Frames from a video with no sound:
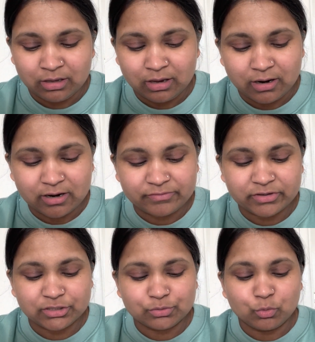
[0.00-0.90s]
After a
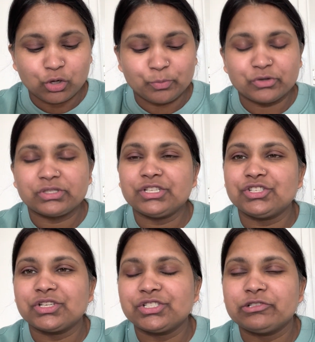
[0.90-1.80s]
small
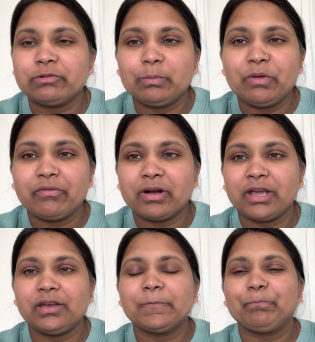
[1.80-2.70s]
procedure, she will be
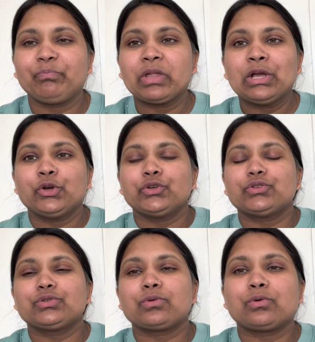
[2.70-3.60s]
fine.
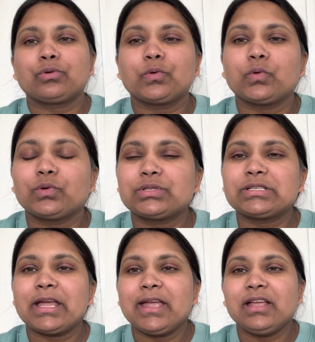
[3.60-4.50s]
So
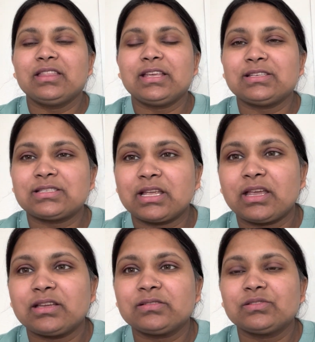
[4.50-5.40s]
saying these
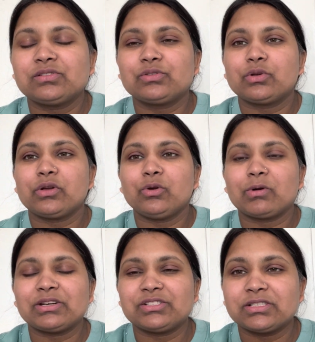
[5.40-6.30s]
things, you are
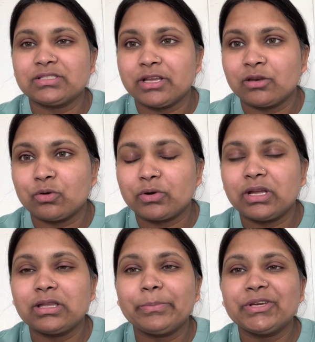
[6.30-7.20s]
just ignoring
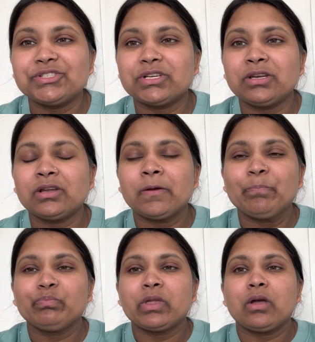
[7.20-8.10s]
the patient.
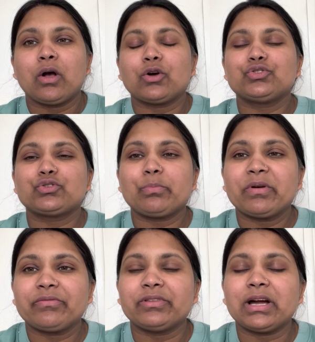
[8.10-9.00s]
On top
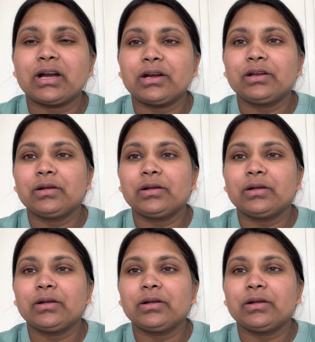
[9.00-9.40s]
of that,